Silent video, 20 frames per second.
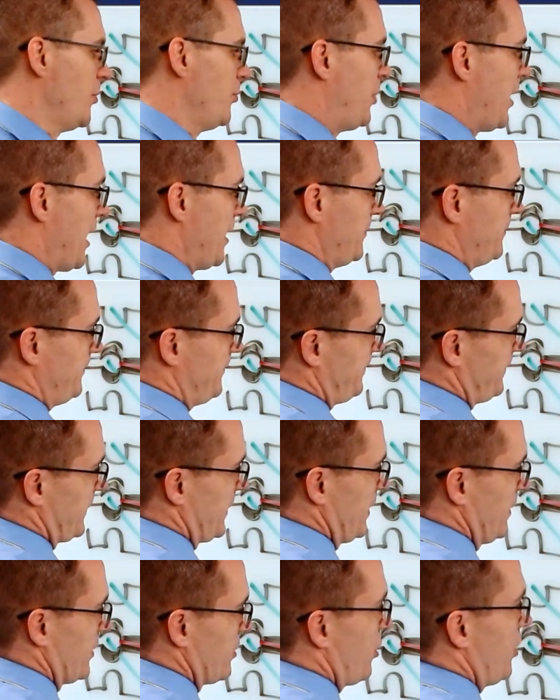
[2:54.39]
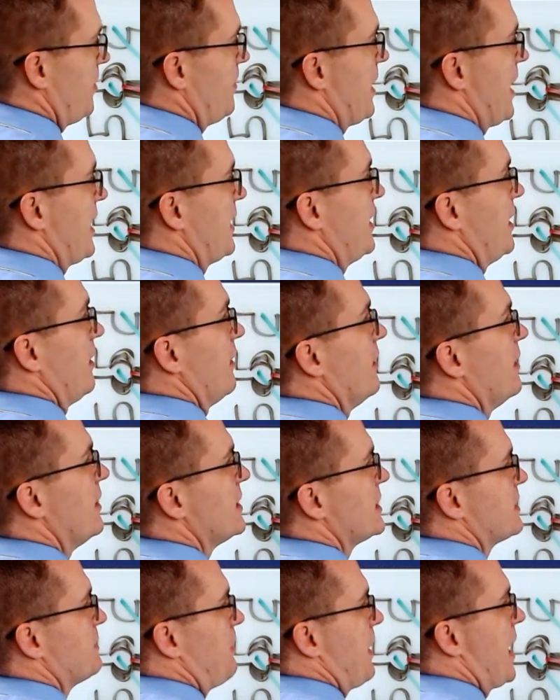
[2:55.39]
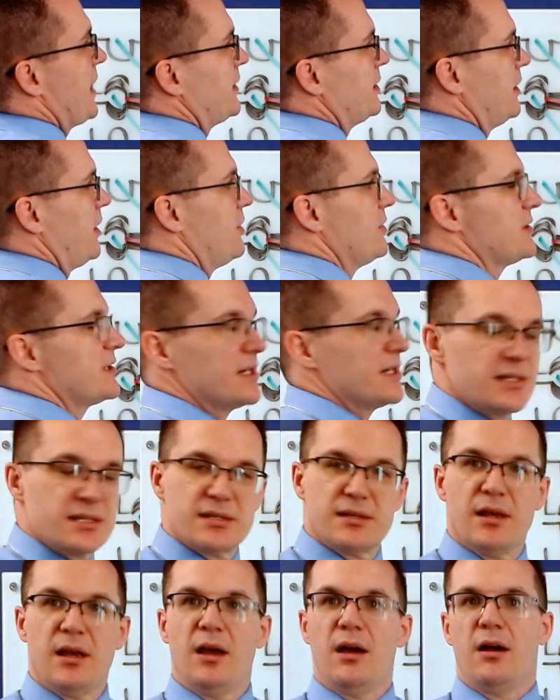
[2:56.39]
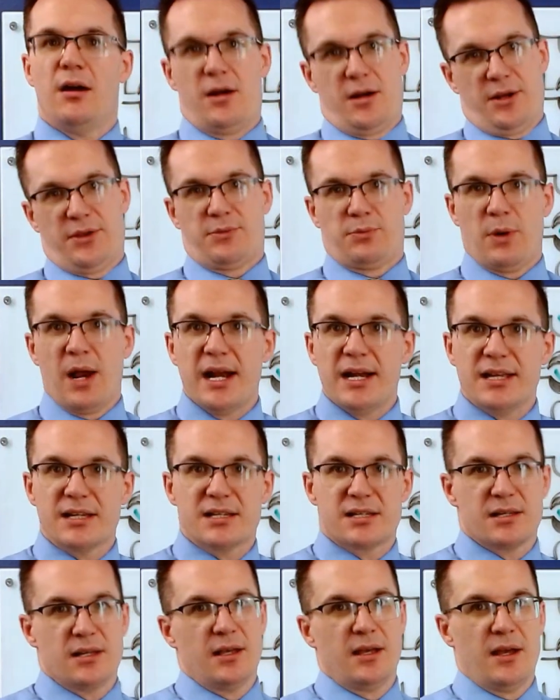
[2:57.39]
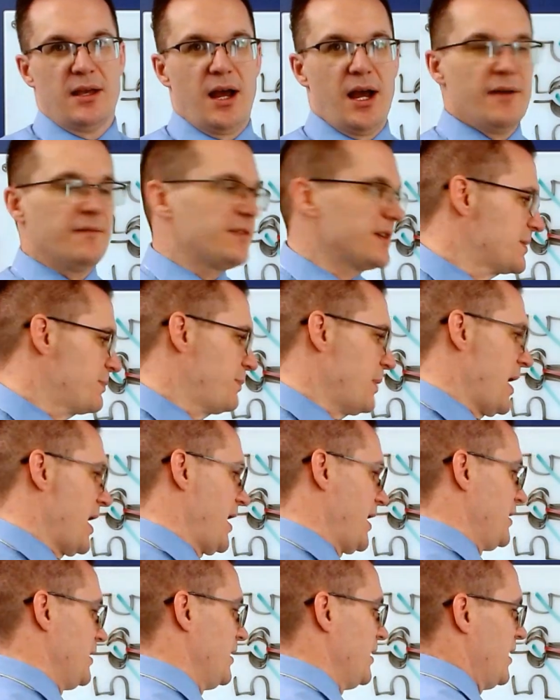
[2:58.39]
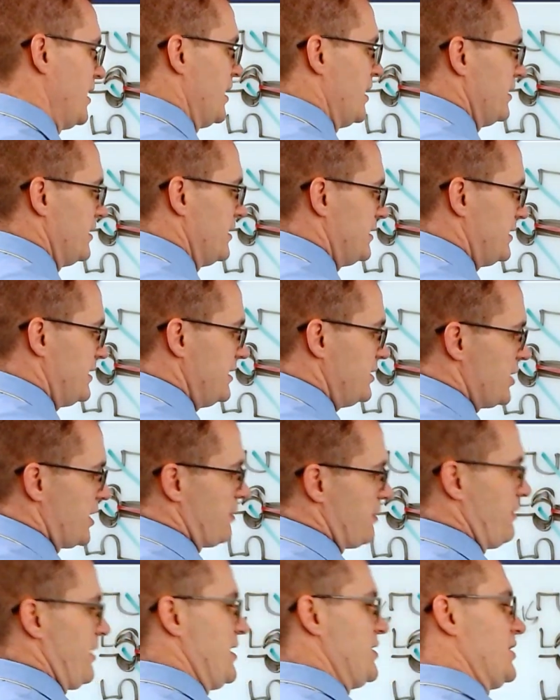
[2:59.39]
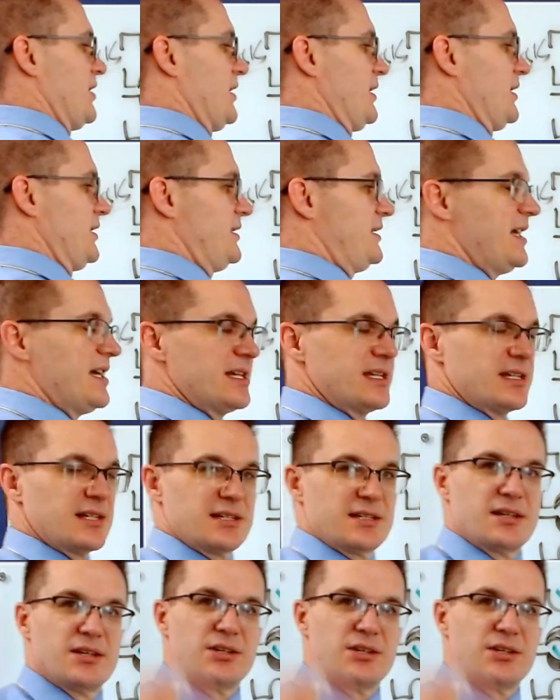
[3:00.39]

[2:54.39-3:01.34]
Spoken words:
But going back here, spondylosis, arthritis of the spine, degeneration of the discs,